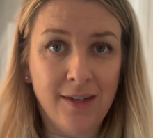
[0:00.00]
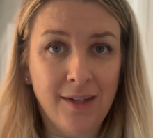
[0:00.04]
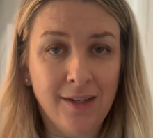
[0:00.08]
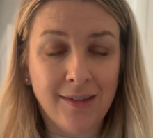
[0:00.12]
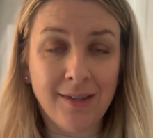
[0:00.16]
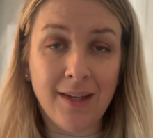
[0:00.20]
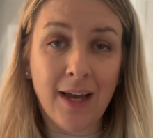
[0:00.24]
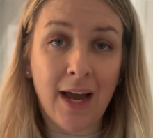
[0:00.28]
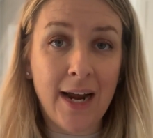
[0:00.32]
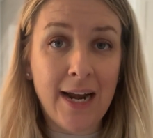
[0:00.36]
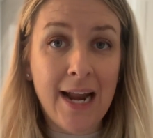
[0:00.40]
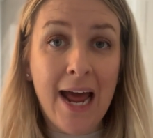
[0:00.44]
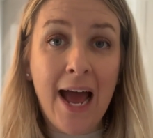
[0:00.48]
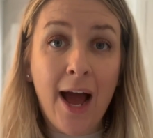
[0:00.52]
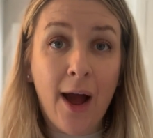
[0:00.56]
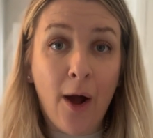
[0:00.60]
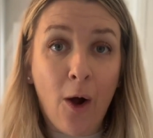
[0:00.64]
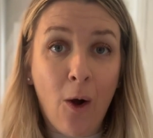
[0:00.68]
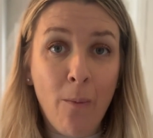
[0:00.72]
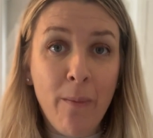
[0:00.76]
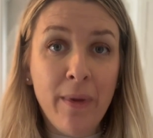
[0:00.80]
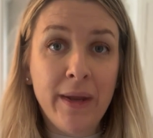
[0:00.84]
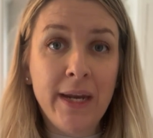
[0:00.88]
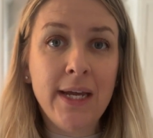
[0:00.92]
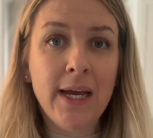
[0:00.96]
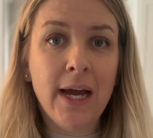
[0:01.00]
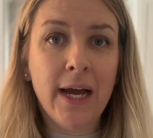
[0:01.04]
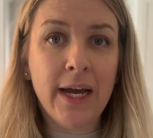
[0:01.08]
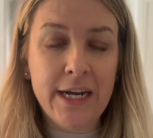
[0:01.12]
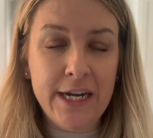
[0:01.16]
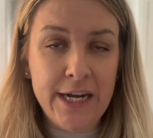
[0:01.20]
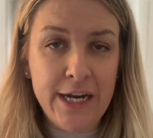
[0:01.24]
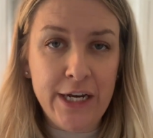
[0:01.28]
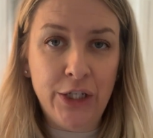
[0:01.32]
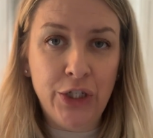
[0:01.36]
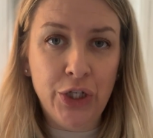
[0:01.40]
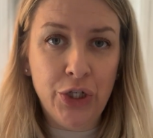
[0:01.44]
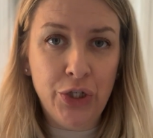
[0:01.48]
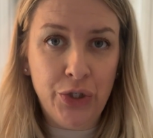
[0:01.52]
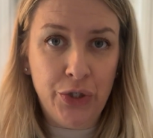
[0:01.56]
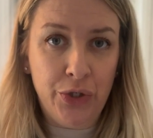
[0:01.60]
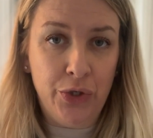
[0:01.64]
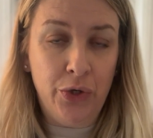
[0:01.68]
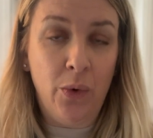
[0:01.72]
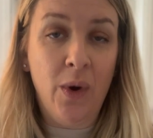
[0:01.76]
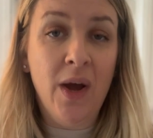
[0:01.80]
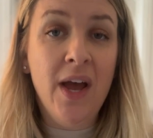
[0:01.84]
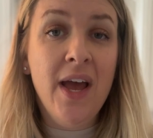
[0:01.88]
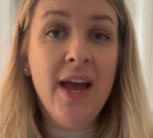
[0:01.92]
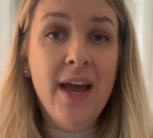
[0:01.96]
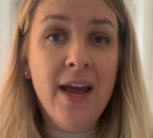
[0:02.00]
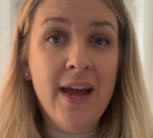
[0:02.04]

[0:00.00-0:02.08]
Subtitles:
decide how many I need to do